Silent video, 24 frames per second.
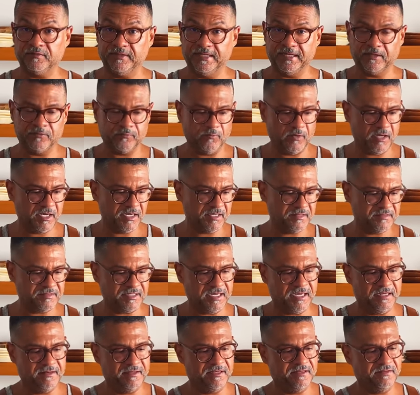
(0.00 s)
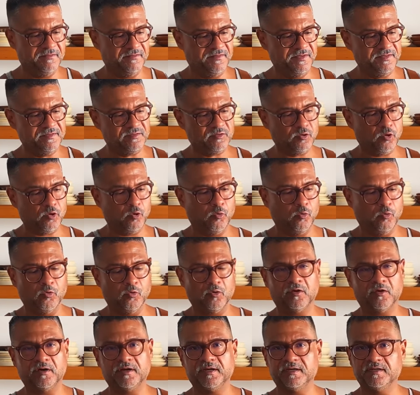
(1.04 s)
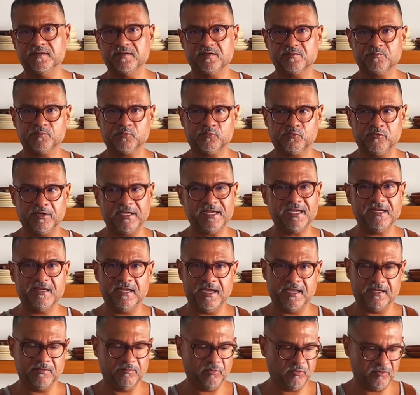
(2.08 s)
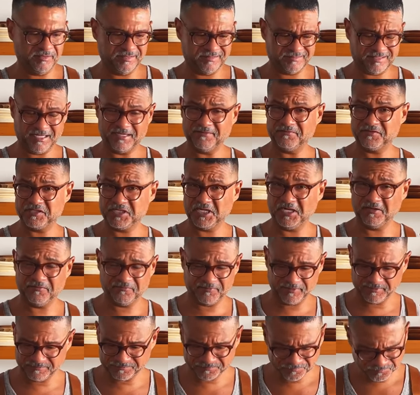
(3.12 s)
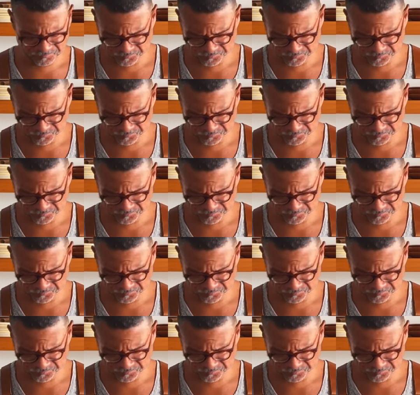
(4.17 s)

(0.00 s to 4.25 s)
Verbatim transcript: lengthwise, and then this core is pretty inedible. It's kind of tough and